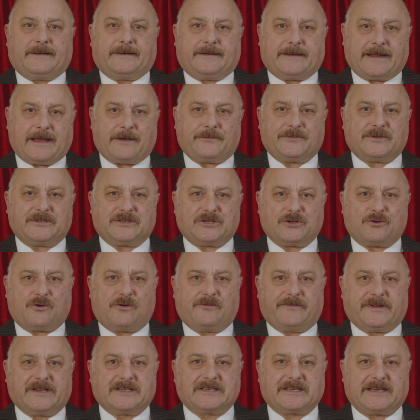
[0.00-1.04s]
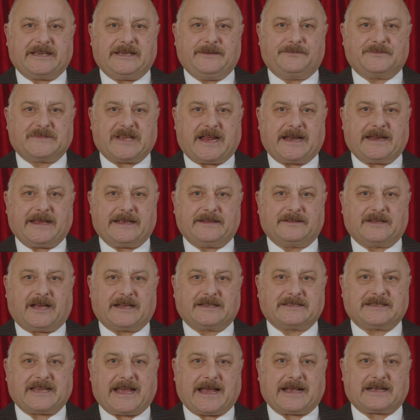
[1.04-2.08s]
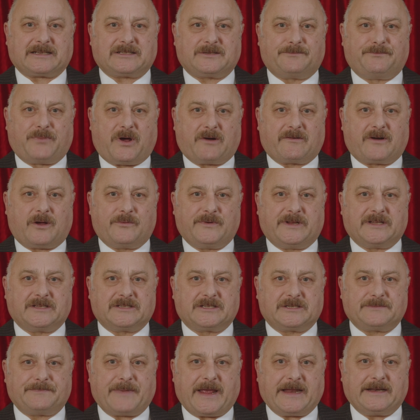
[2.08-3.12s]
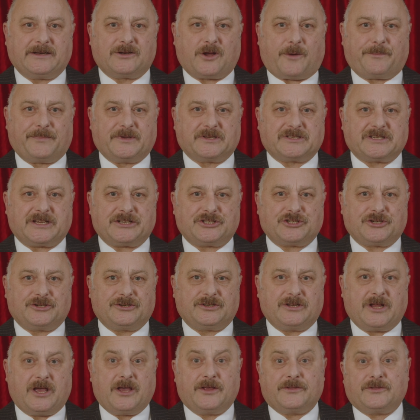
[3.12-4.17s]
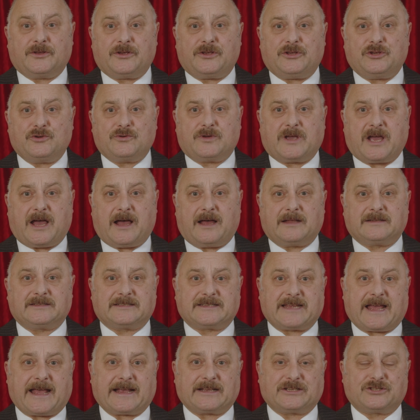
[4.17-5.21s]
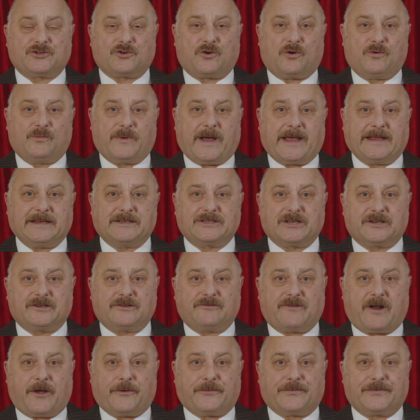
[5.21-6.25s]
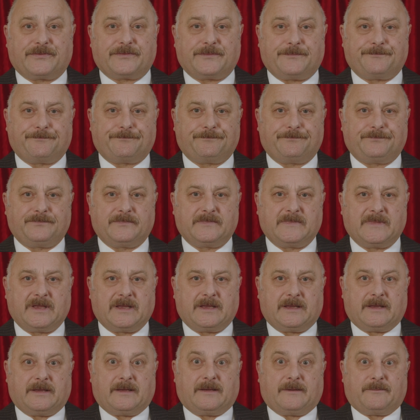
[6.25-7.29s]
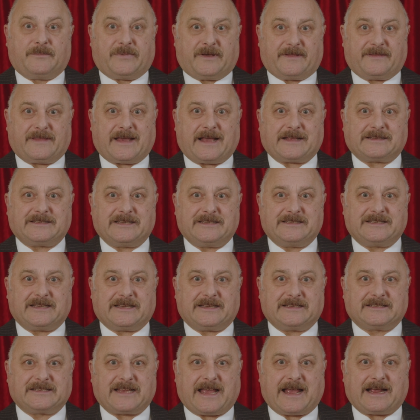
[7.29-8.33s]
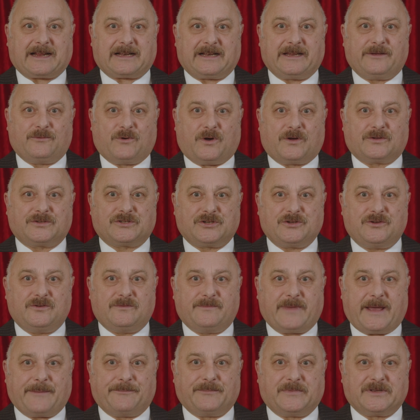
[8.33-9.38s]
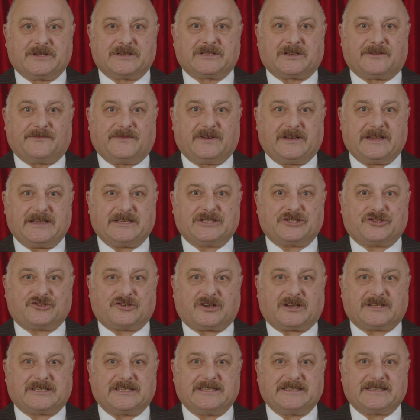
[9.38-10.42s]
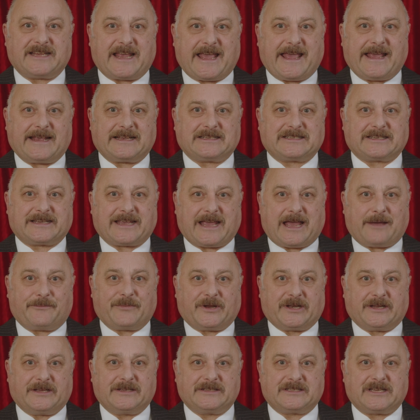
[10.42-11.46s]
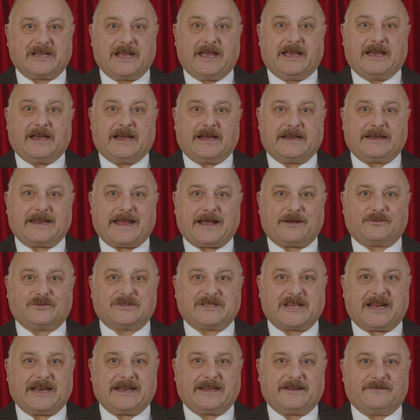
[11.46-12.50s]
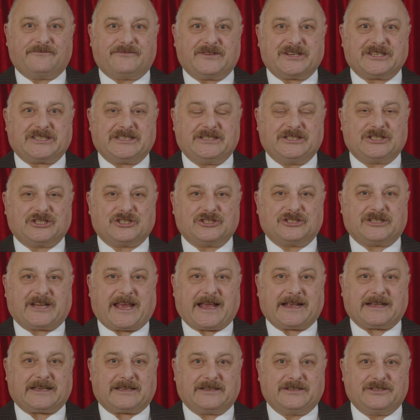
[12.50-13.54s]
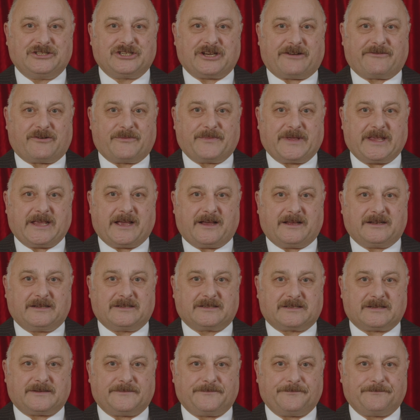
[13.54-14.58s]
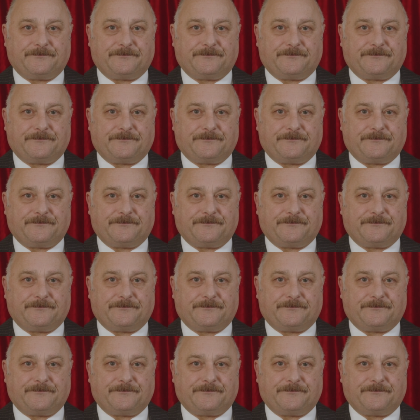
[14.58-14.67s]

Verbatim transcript: Now, the Tories keep telling the tax, borrow and spend opposition that you can't tax your way to growth. But that is exactly what two members of Liz Truss's ex-cabinet are now telling Rishi Sunak and Jeremy Hunt.